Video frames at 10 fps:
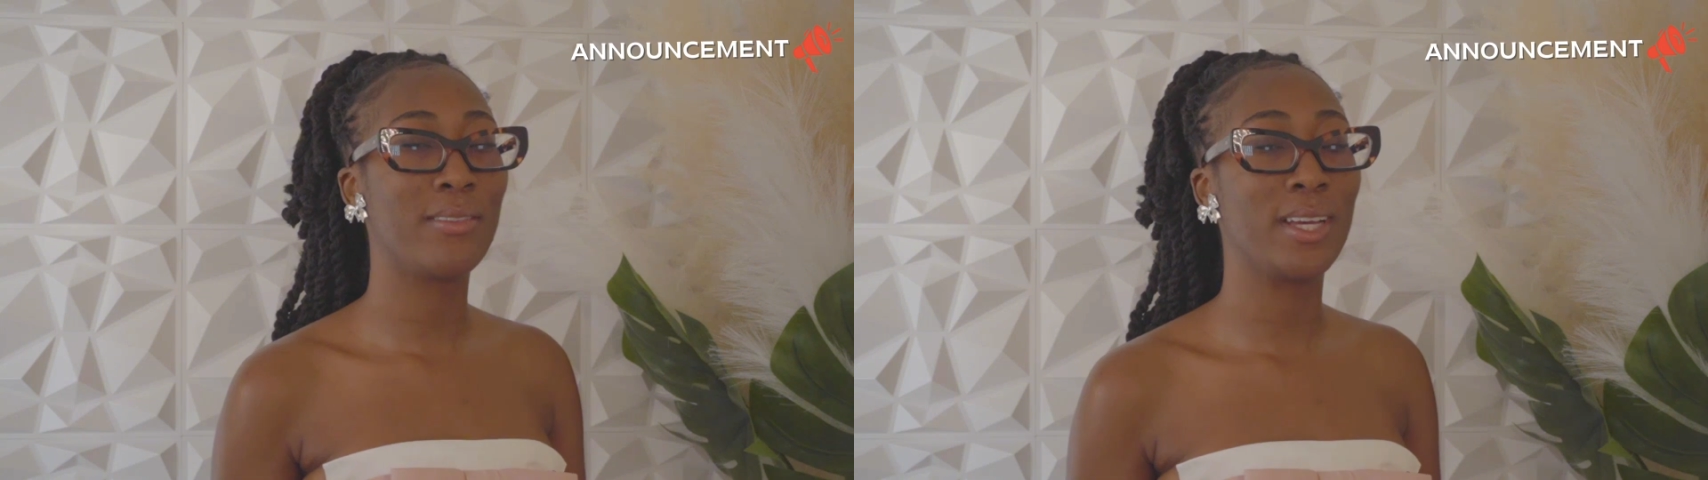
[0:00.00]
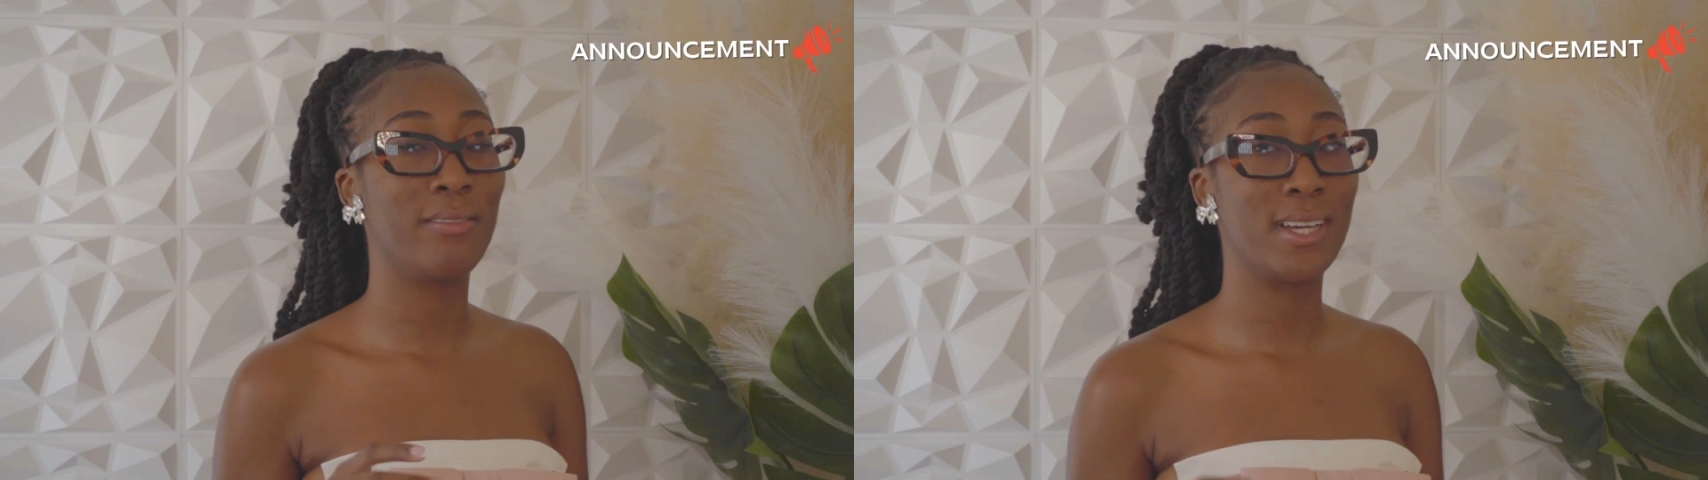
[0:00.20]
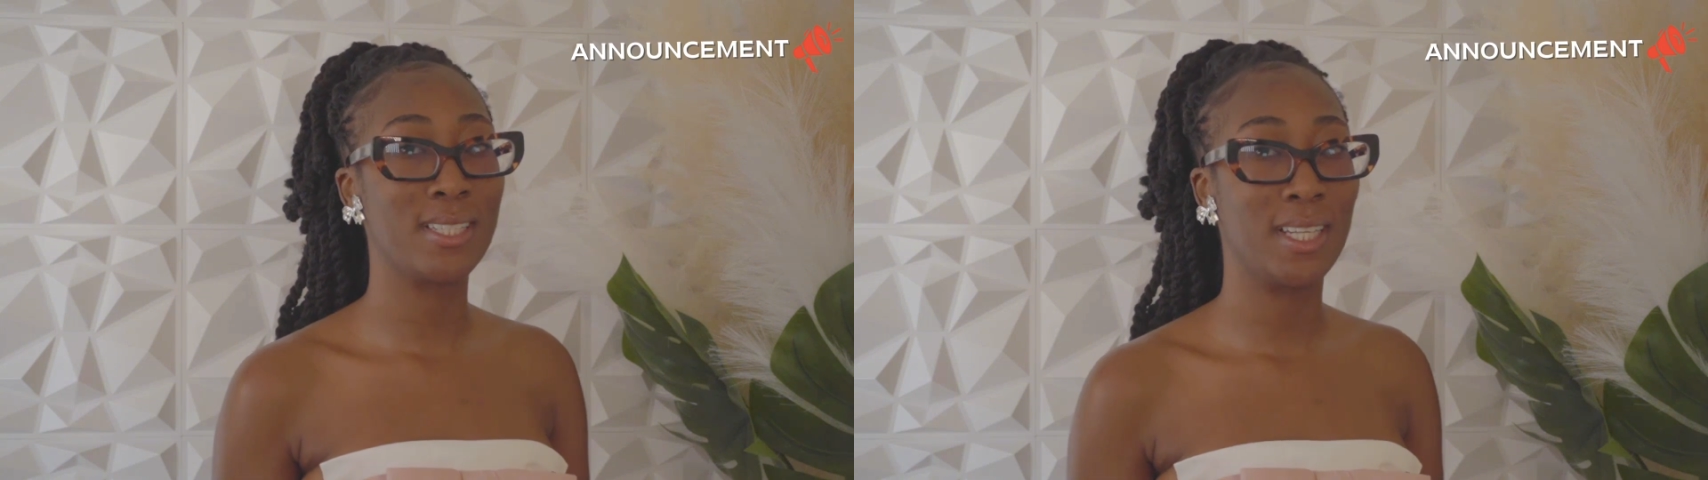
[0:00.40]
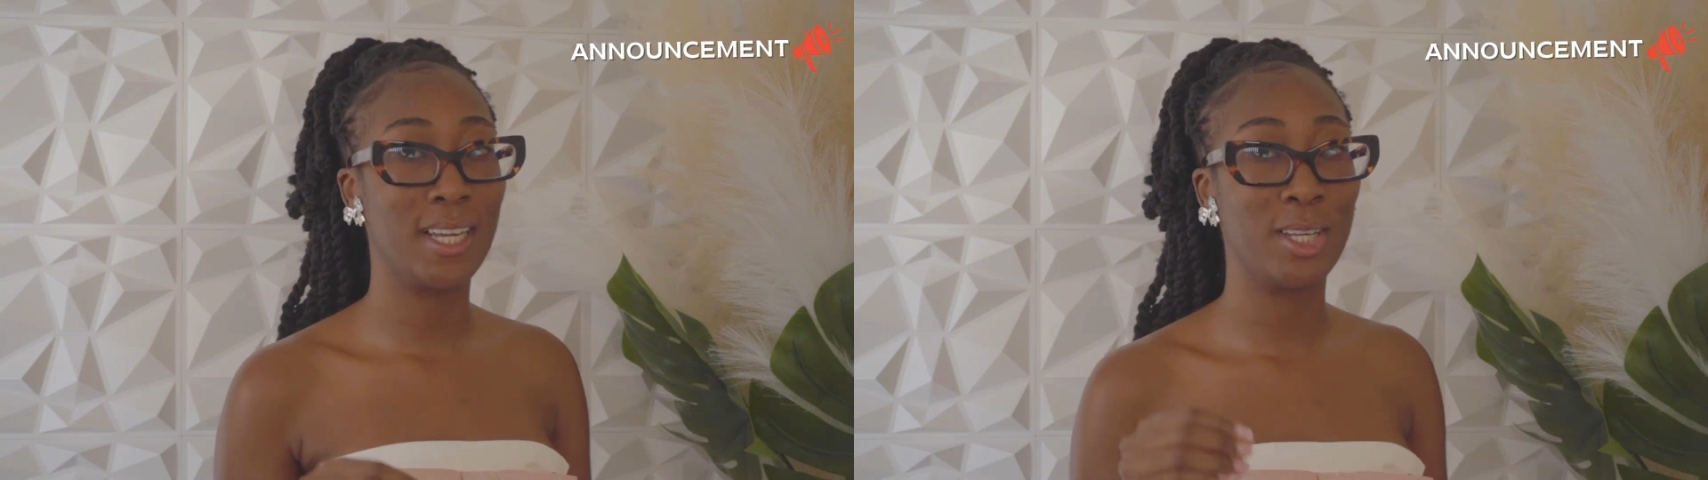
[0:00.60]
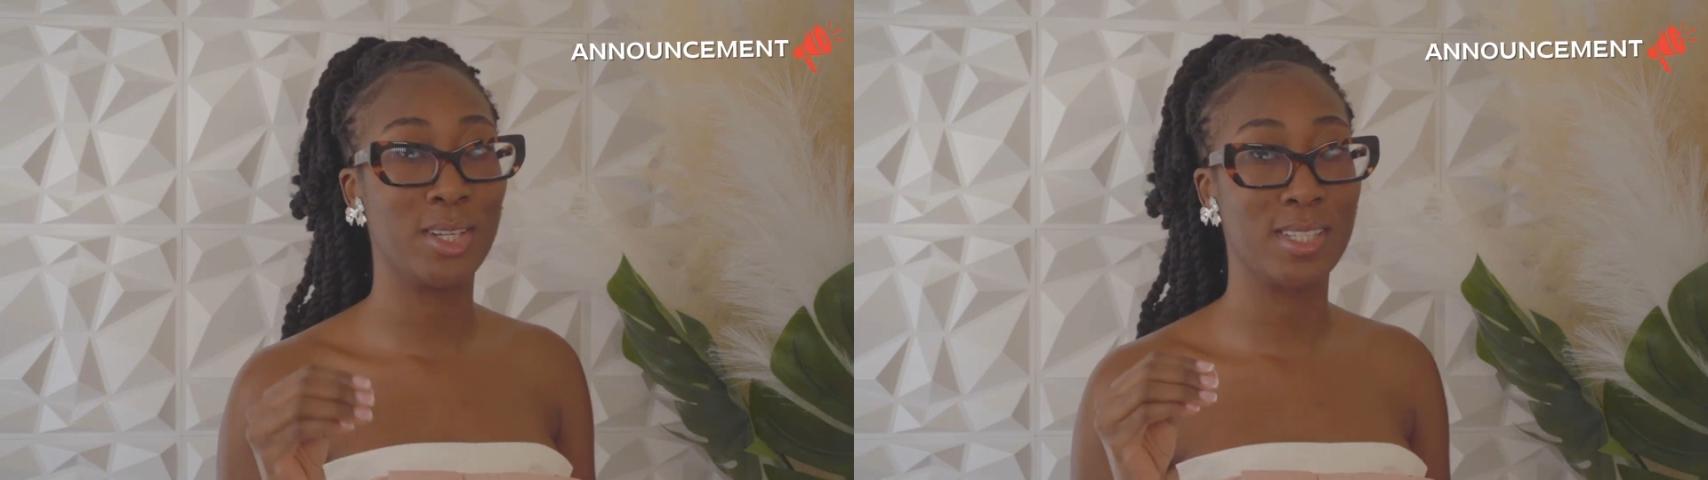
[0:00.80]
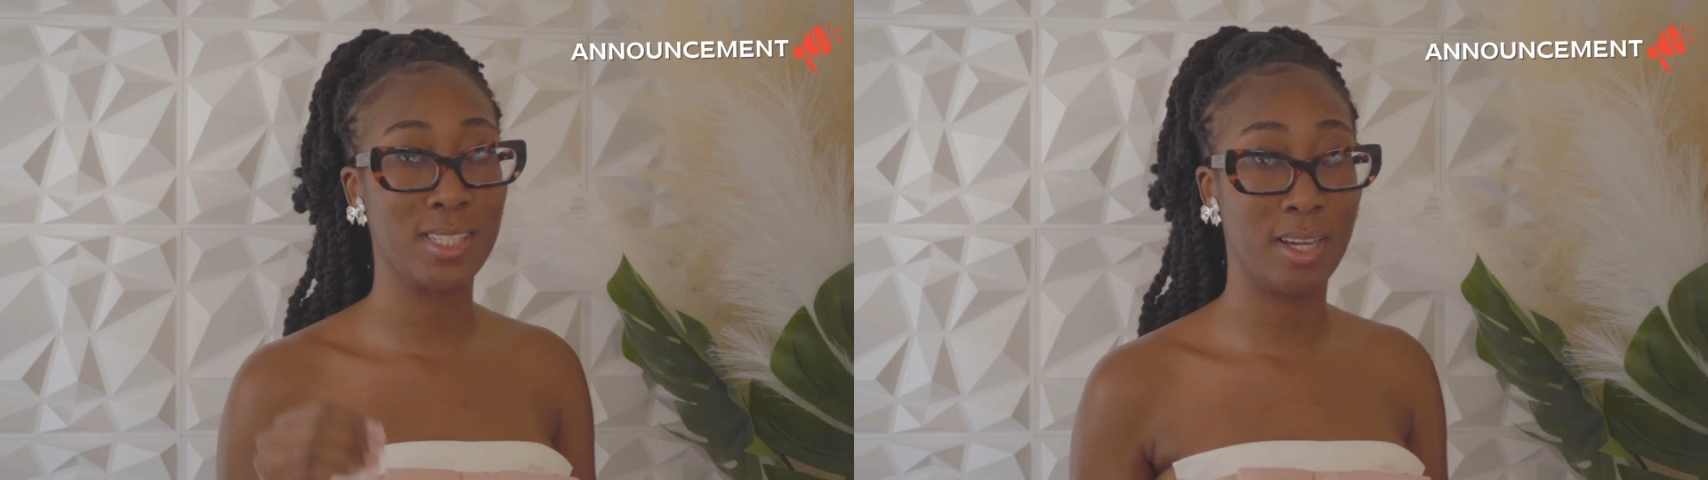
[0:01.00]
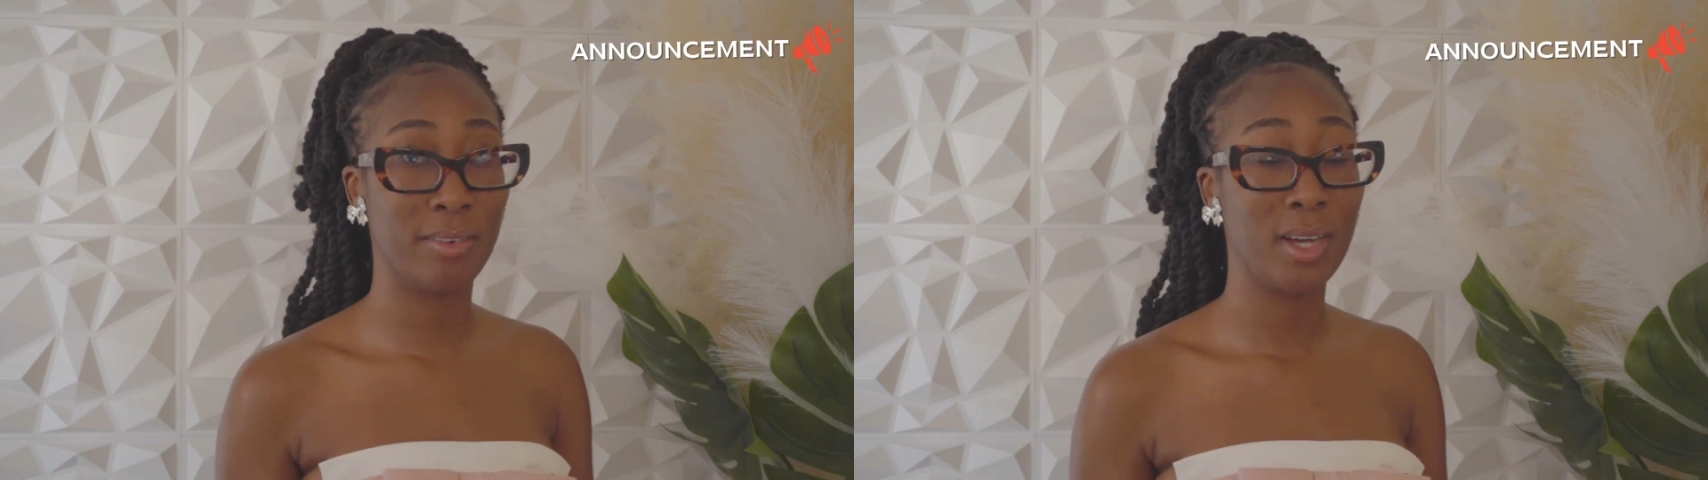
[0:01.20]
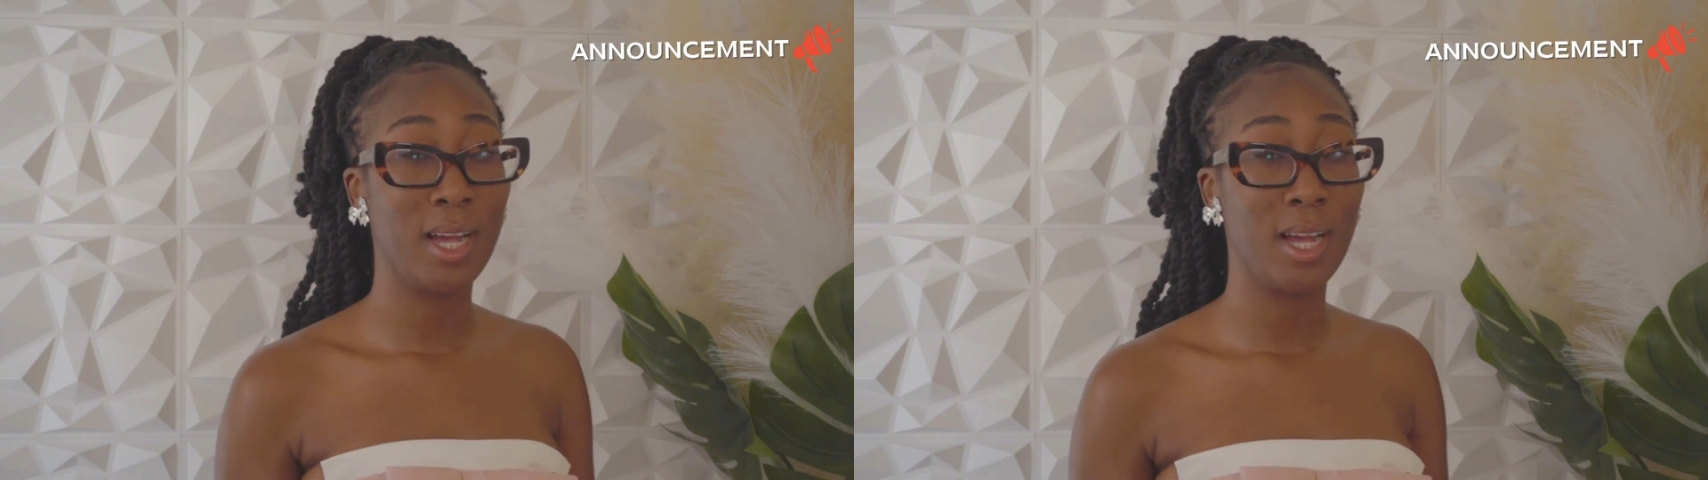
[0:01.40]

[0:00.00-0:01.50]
investing in yourself,